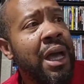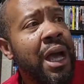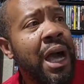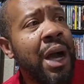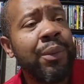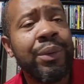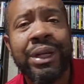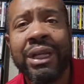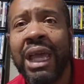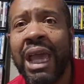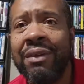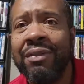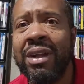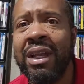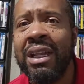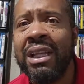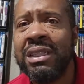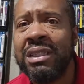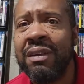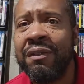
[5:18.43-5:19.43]
I would have gave it
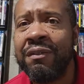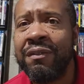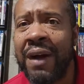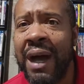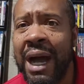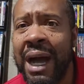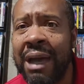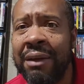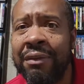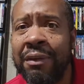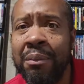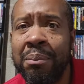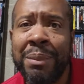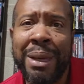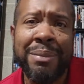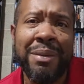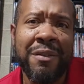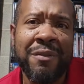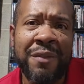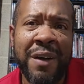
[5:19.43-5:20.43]
at least a 5,
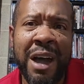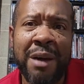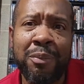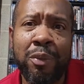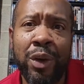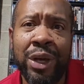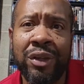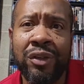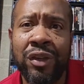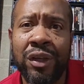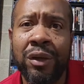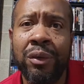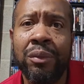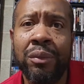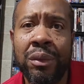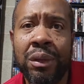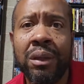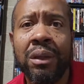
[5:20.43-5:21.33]
maybe a 5.2.